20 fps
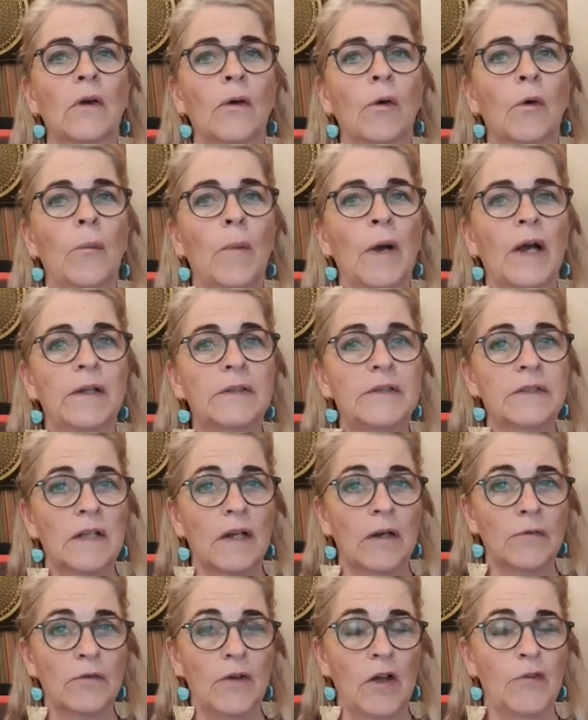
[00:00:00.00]
or my
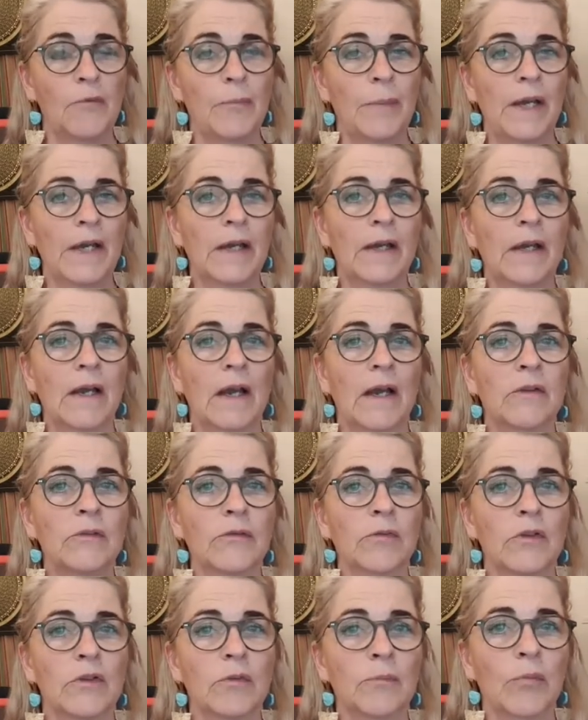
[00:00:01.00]
self-love bank
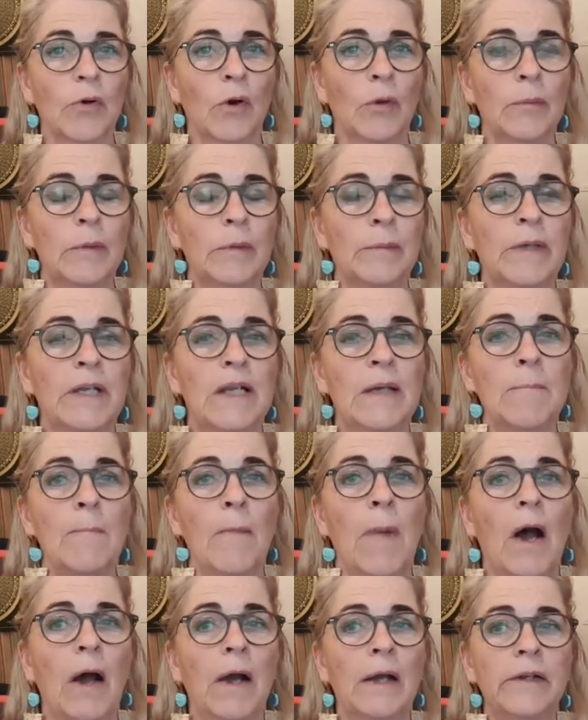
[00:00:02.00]
account, was probably
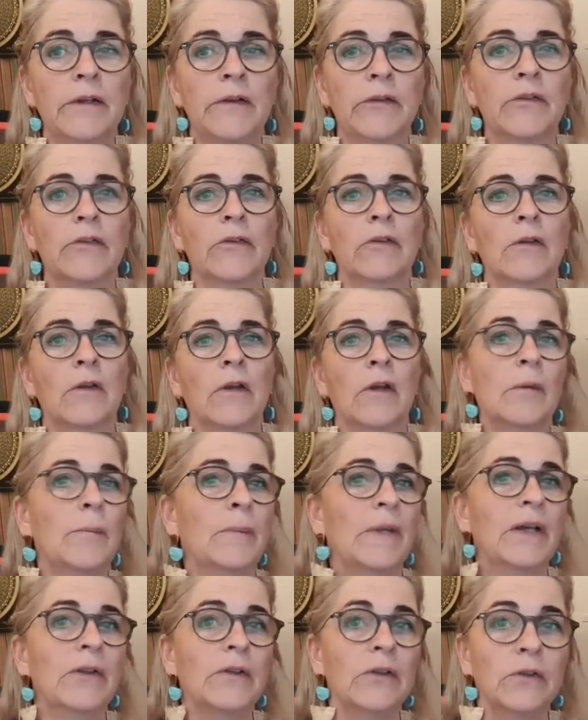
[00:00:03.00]
minus $1
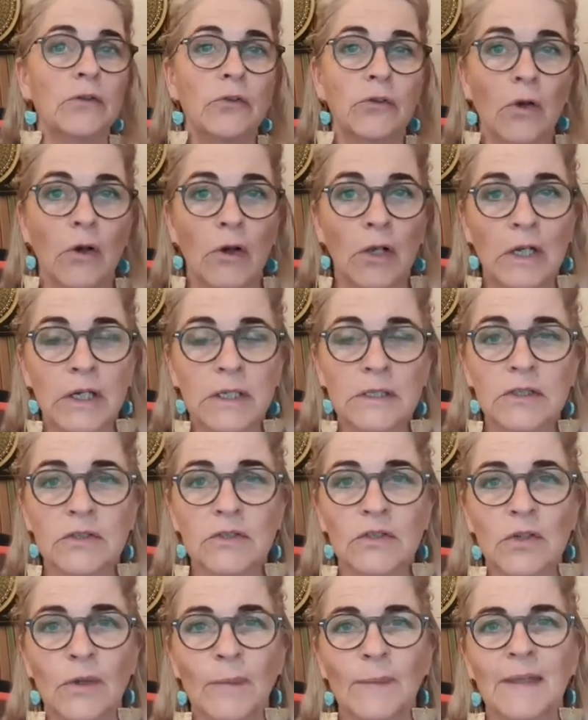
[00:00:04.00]
million or
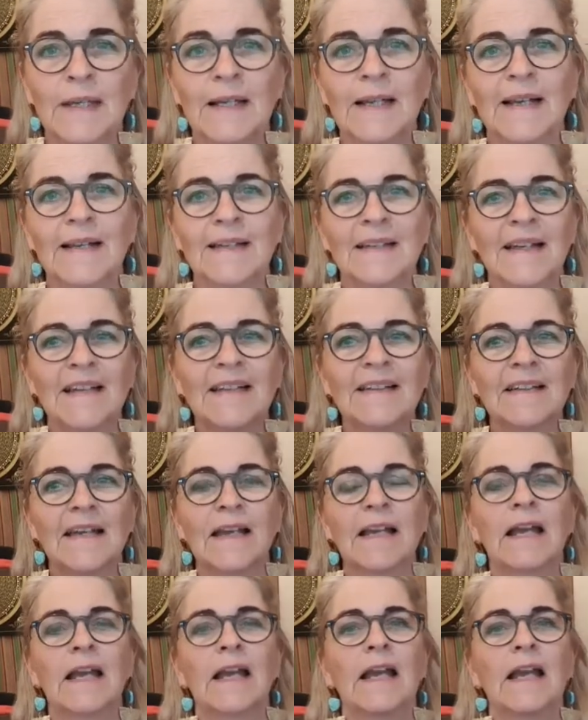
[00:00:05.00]
something like that.